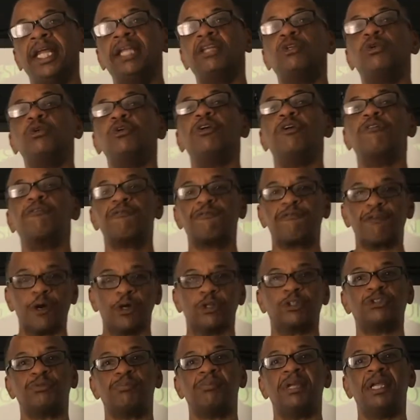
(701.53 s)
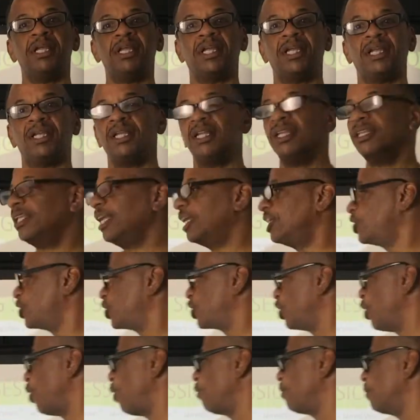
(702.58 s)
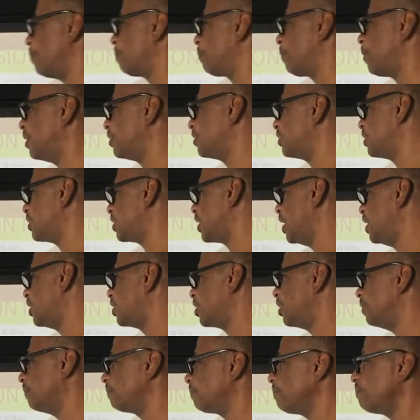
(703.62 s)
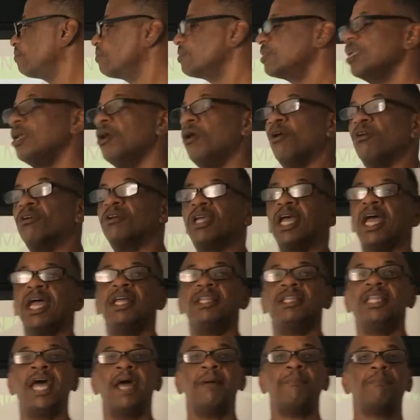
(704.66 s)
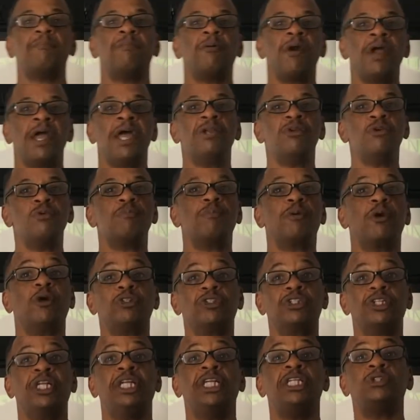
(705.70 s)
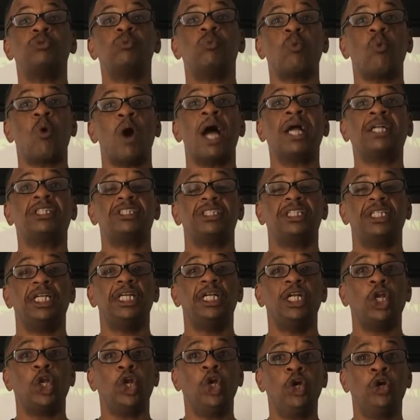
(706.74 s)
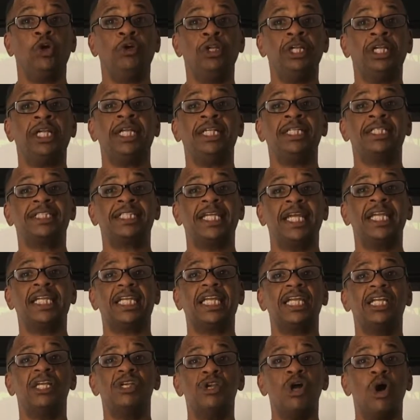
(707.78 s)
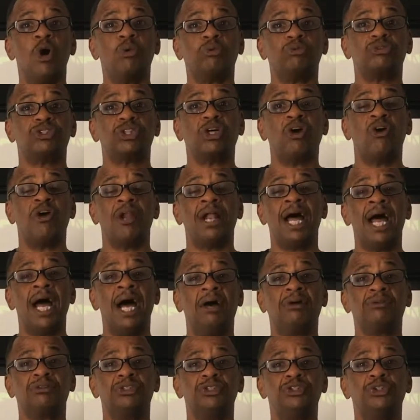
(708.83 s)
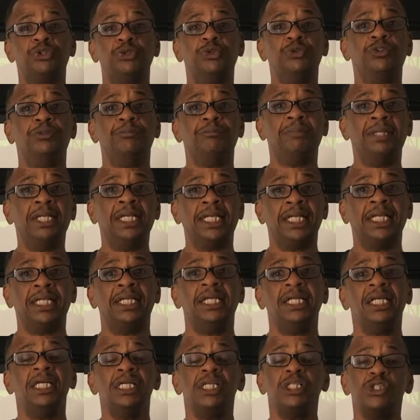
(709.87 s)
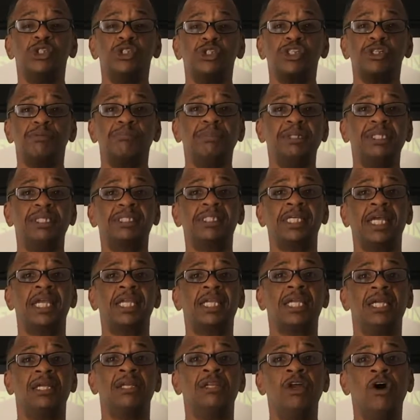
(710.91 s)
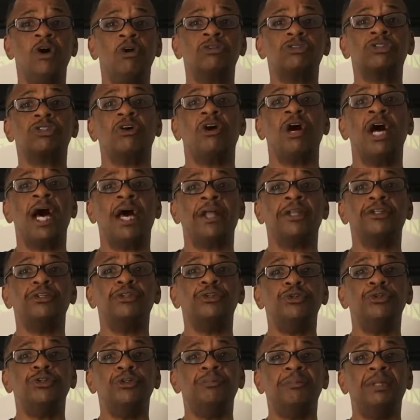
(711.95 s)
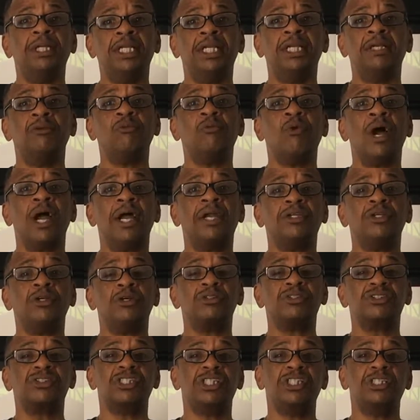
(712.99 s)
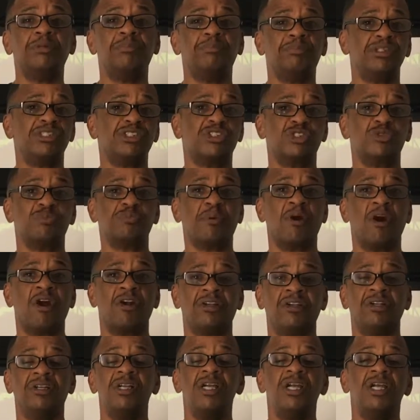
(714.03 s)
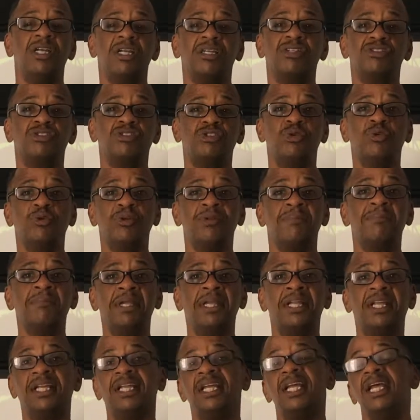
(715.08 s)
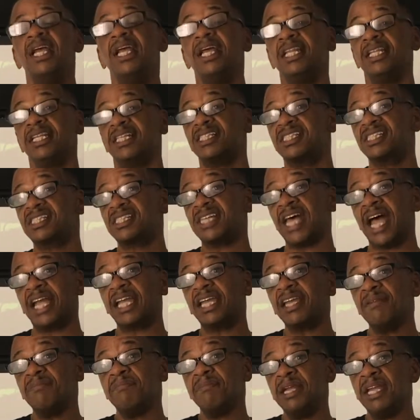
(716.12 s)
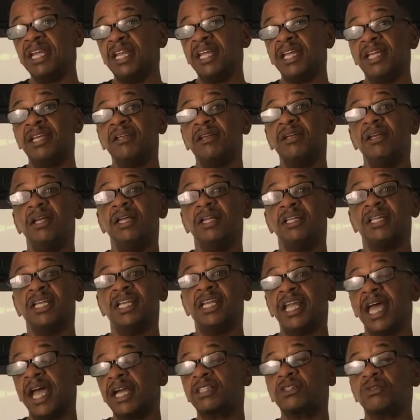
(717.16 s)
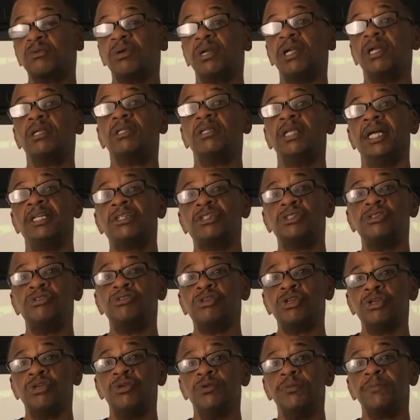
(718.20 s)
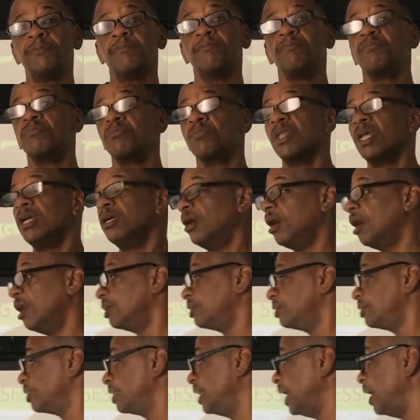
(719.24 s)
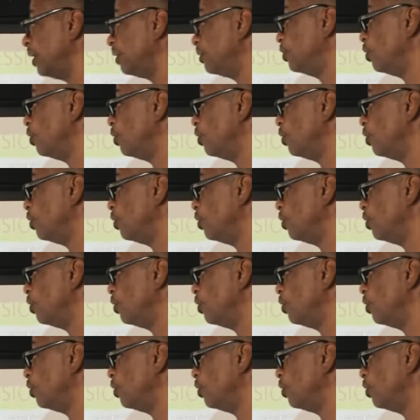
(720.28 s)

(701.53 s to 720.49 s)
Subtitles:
they do your first meeting. They show the presentation. Okay, that brand new person is watching and learning and taking notes on how to do the meeting. You should be taking notes on how to do the meeting while your senior business partner is doing the meeting. The second meeting, the next week that you do, that